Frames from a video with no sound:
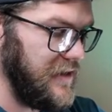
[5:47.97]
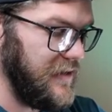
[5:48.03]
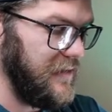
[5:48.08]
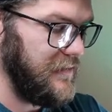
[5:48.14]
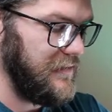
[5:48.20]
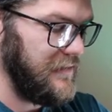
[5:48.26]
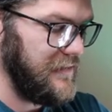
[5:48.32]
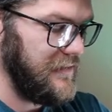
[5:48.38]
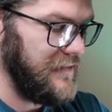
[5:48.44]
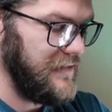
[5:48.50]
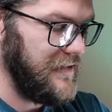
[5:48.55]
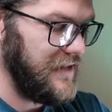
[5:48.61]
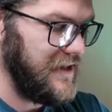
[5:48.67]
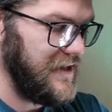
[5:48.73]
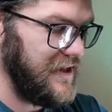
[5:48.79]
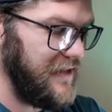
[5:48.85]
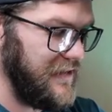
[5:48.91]
Oh,
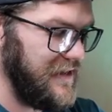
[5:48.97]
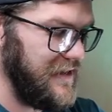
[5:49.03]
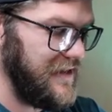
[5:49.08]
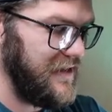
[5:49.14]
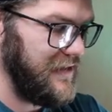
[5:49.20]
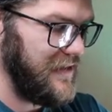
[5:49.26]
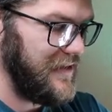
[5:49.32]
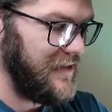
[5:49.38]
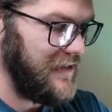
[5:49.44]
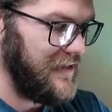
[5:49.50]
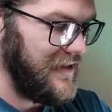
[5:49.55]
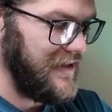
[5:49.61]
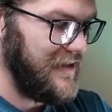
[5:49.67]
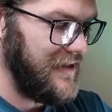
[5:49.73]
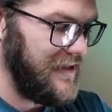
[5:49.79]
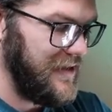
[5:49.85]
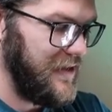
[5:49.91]
here it is.
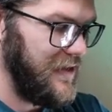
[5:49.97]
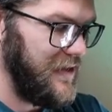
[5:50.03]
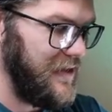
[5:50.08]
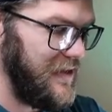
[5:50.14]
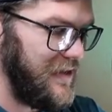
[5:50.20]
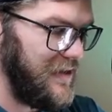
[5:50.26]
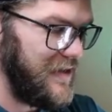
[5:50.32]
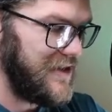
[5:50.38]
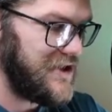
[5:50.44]
Oh,